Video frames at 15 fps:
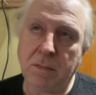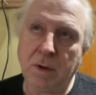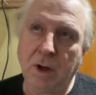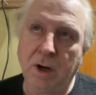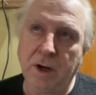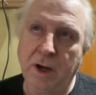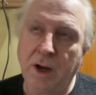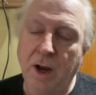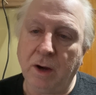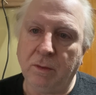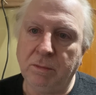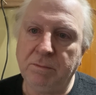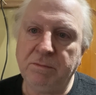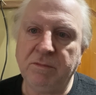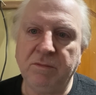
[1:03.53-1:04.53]
I don't know,
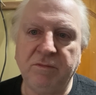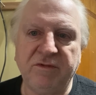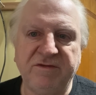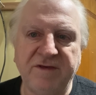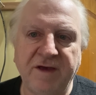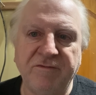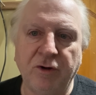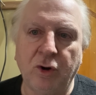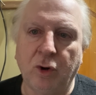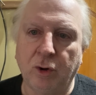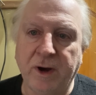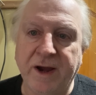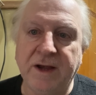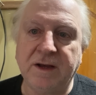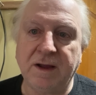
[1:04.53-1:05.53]
7
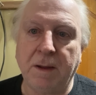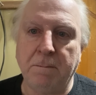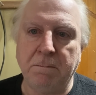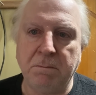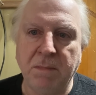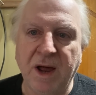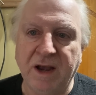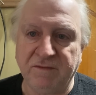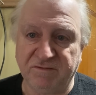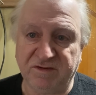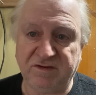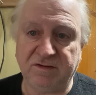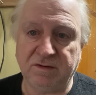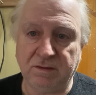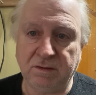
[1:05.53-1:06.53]
or 8
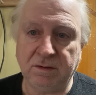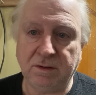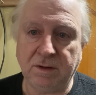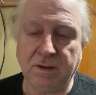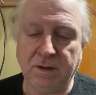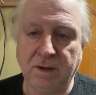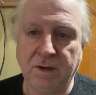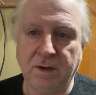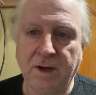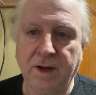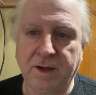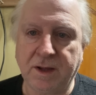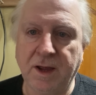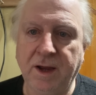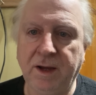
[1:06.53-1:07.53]
months.
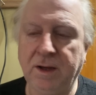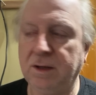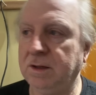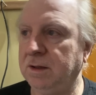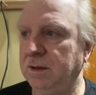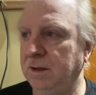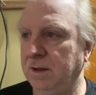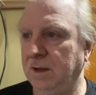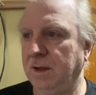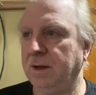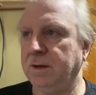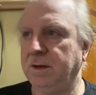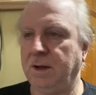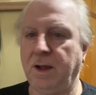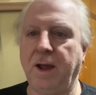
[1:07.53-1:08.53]
Okay?
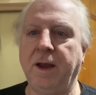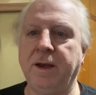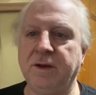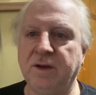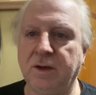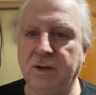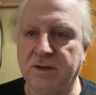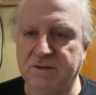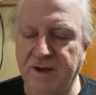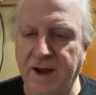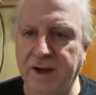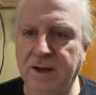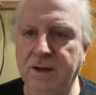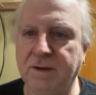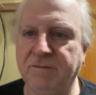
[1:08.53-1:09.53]
And
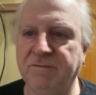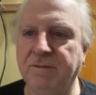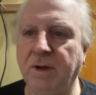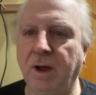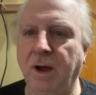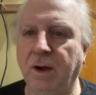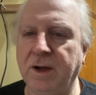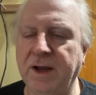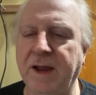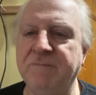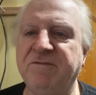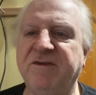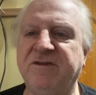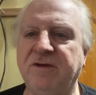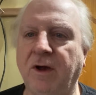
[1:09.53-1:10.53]
I'm going to
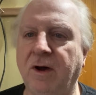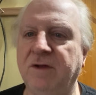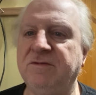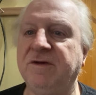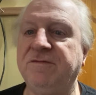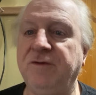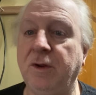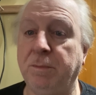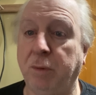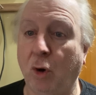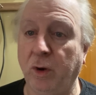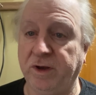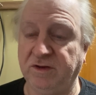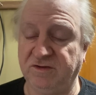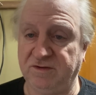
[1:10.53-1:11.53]
emphasize a few
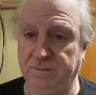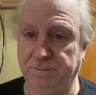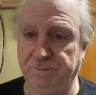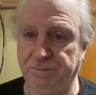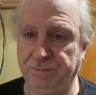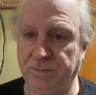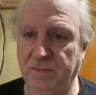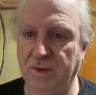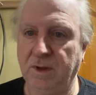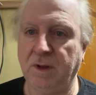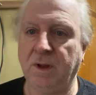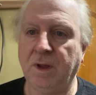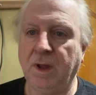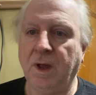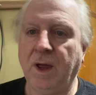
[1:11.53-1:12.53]
points
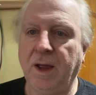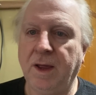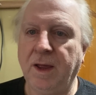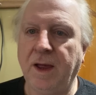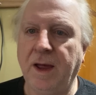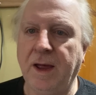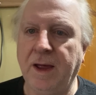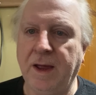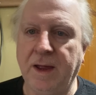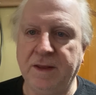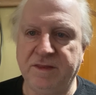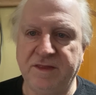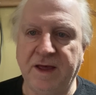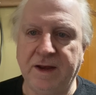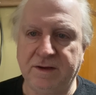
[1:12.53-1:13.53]

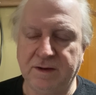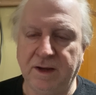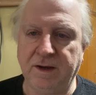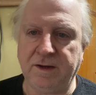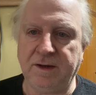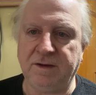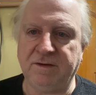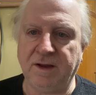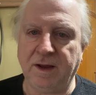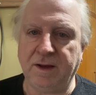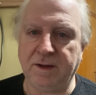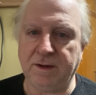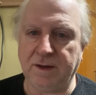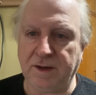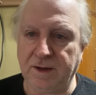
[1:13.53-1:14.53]
that
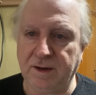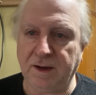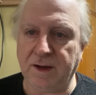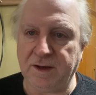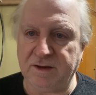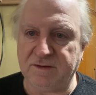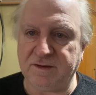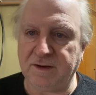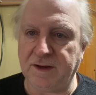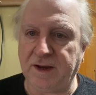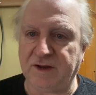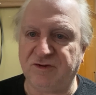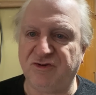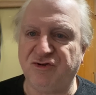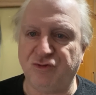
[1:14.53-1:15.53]
is
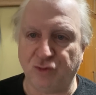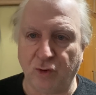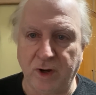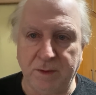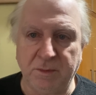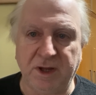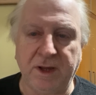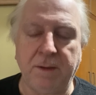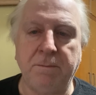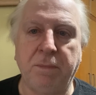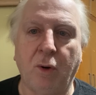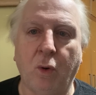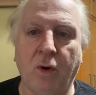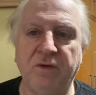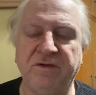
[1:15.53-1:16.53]
extremely
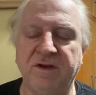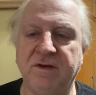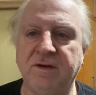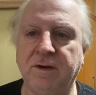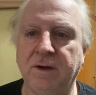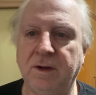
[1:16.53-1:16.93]
important